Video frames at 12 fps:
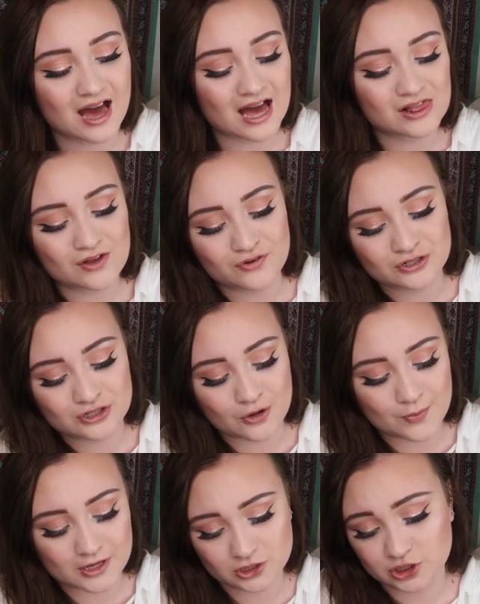I love her so
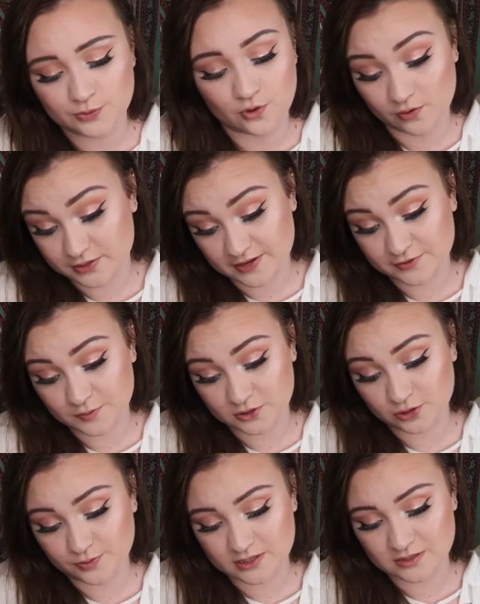much. She will always have a
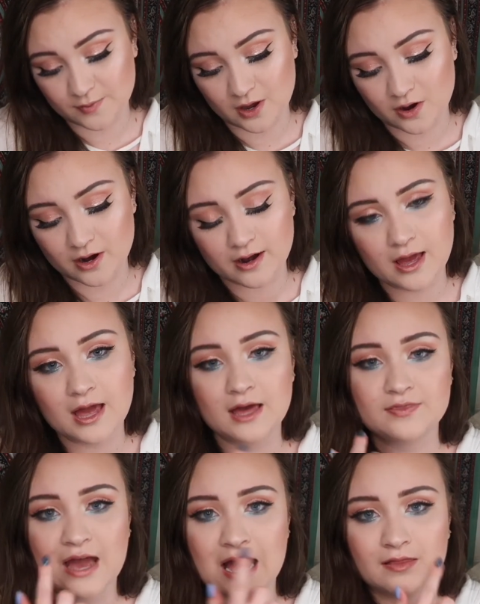special place in my heart.
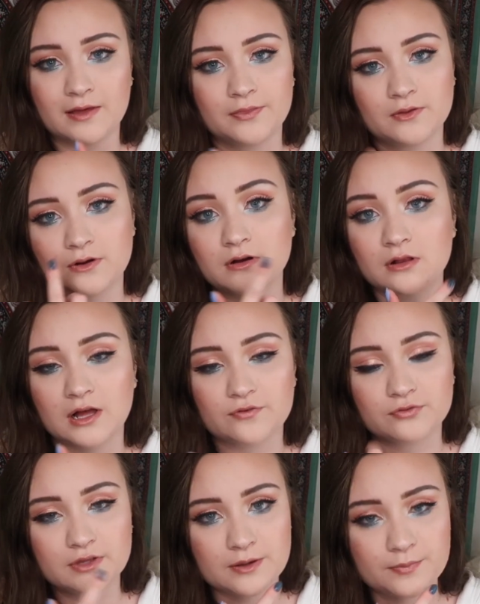That had the little
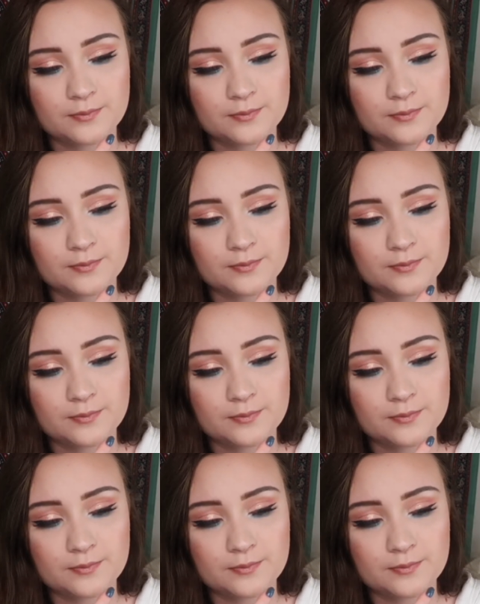cleft lip,